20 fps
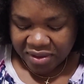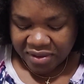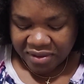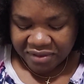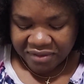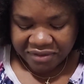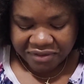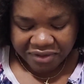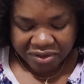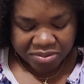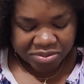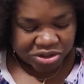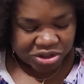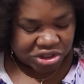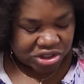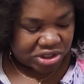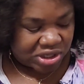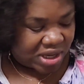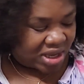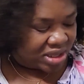from
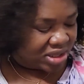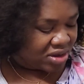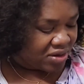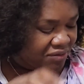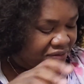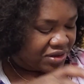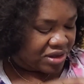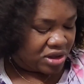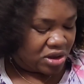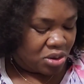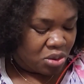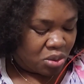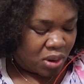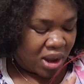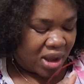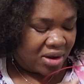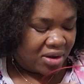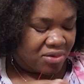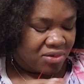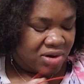Jeanette of
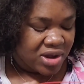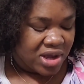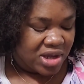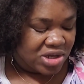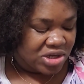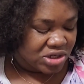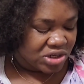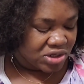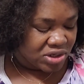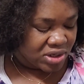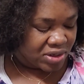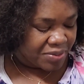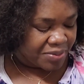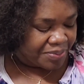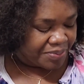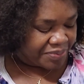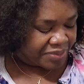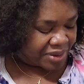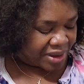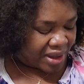DOI Creation.
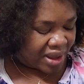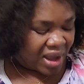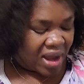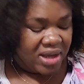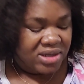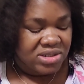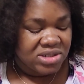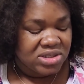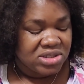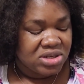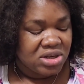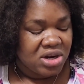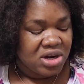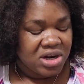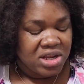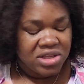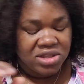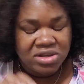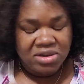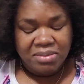I
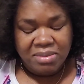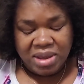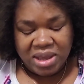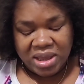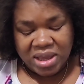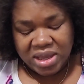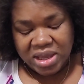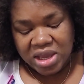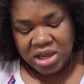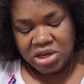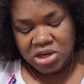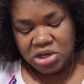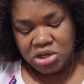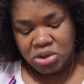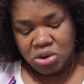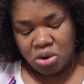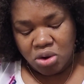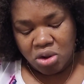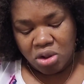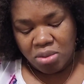started to make a
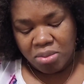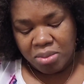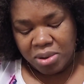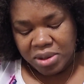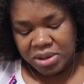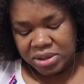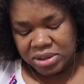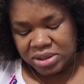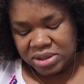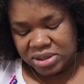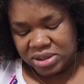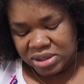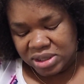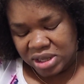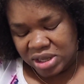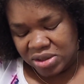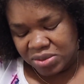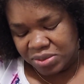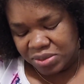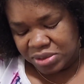shawl, but
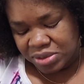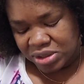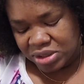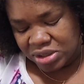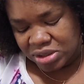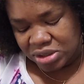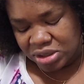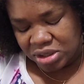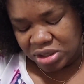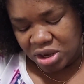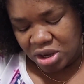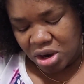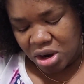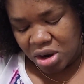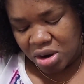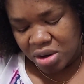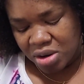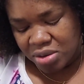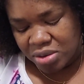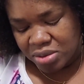the
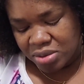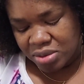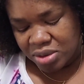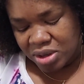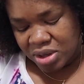yarn